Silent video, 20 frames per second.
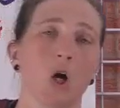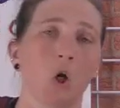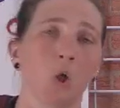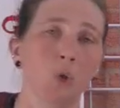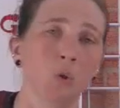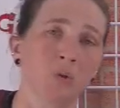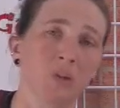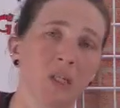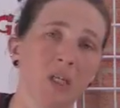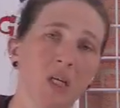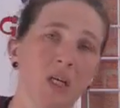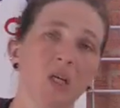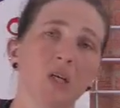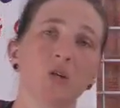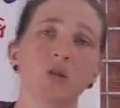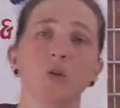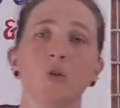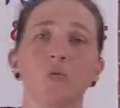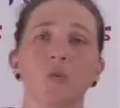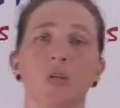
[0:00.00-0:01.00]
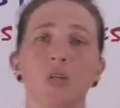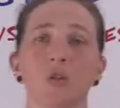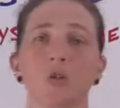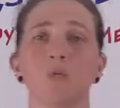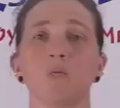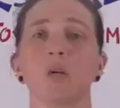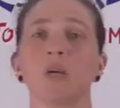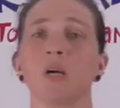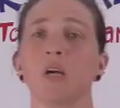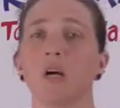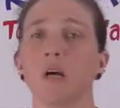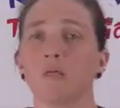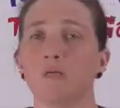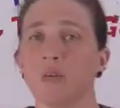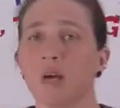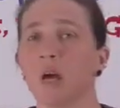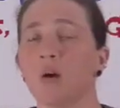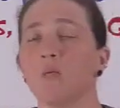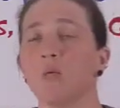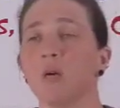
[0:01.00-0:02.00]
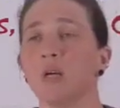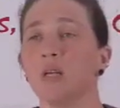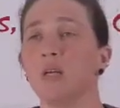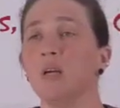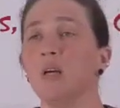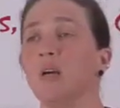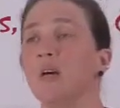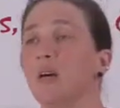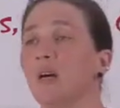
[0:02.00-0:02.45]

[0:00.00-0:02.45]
only issue that you get of that one,